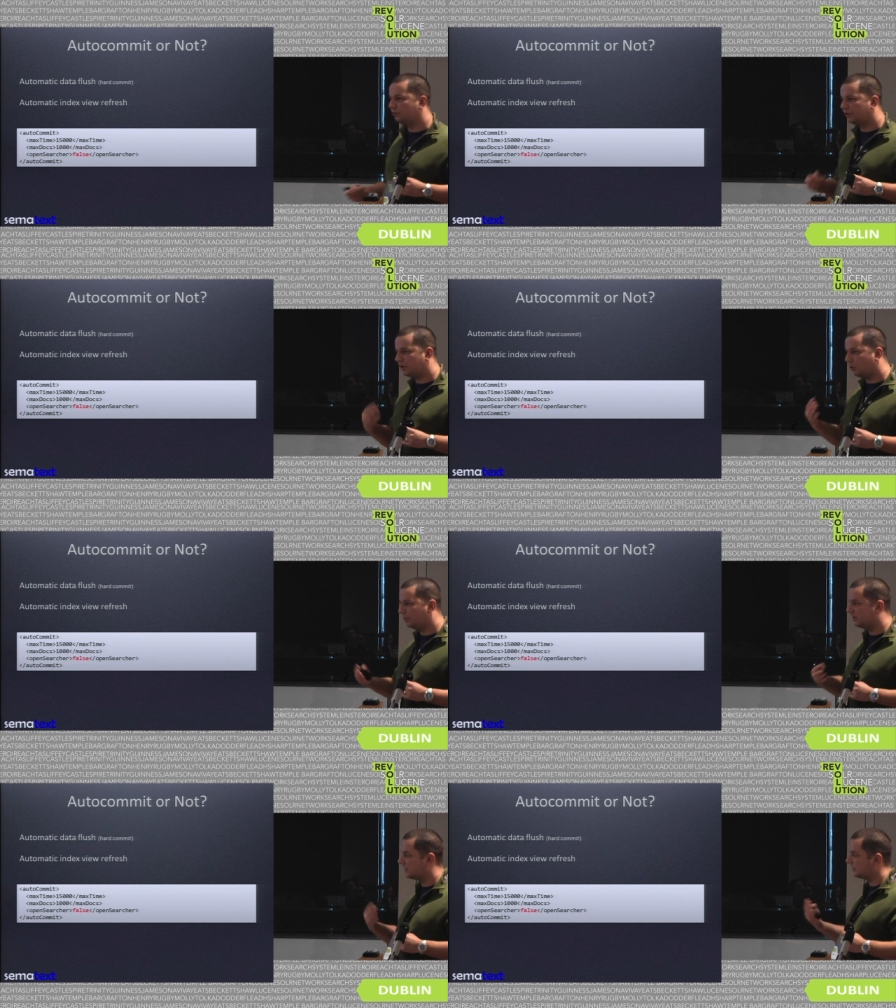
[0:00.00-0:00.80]

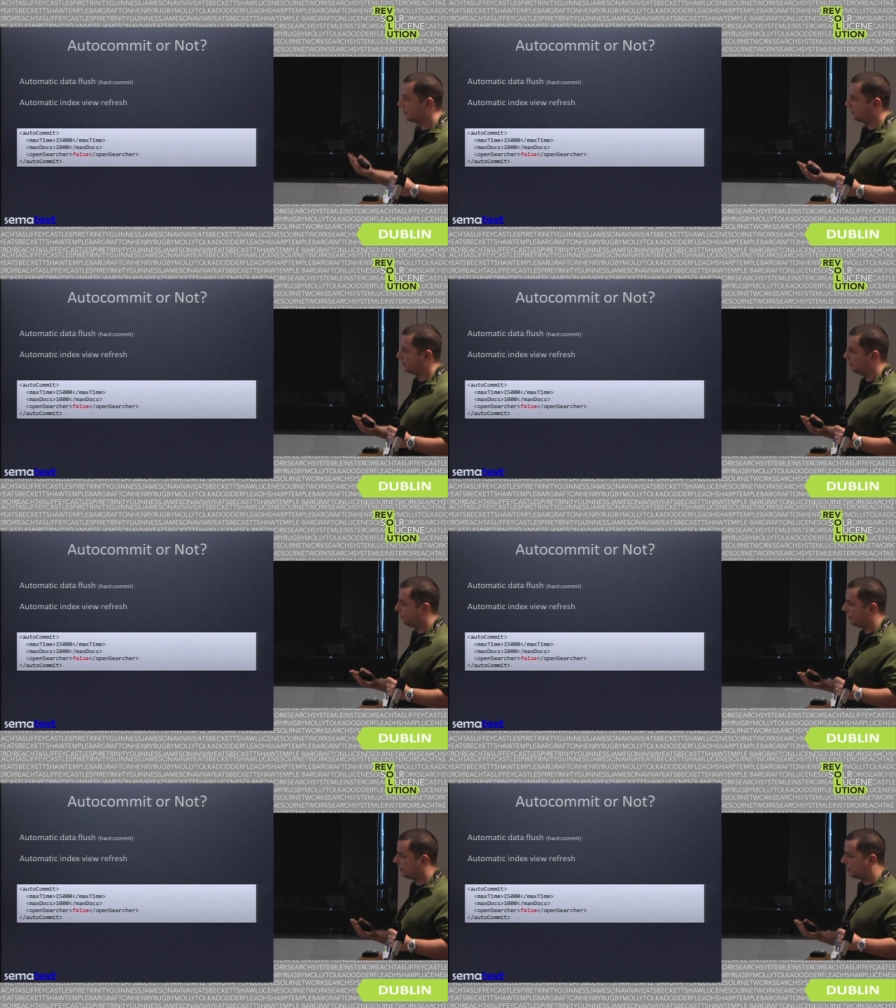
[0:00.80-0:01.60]
reopen the searcher
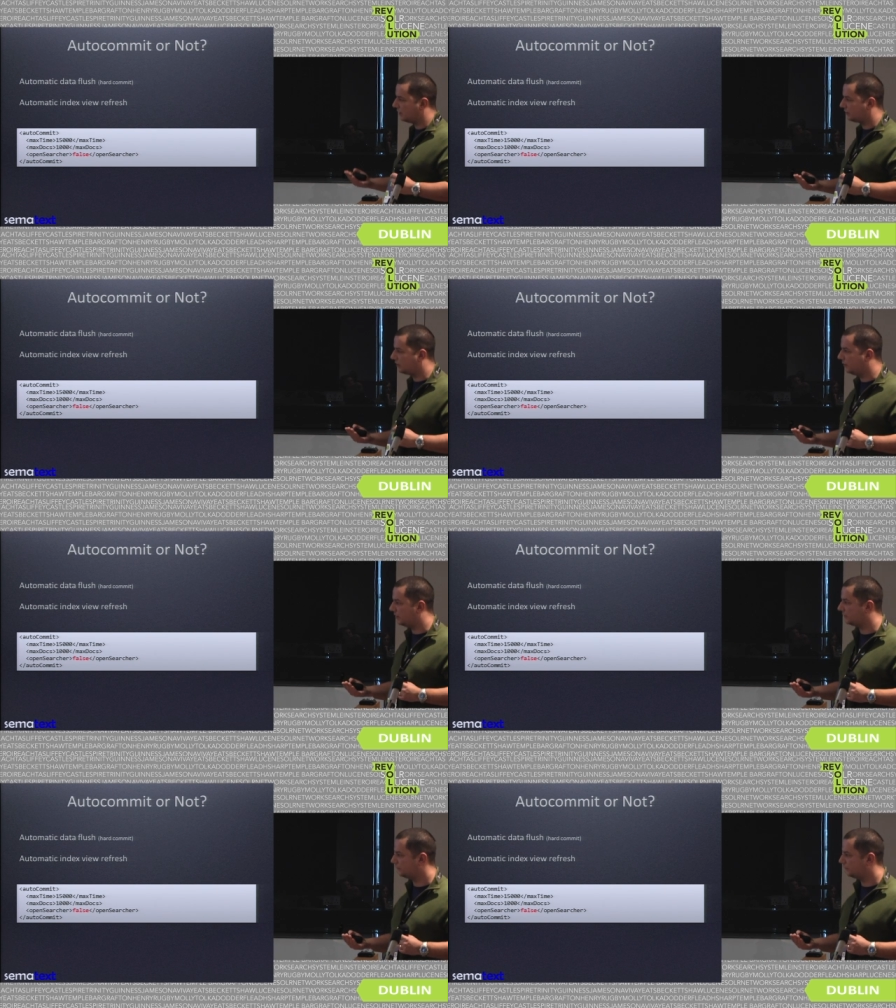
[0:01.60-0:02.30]
during a hard commit.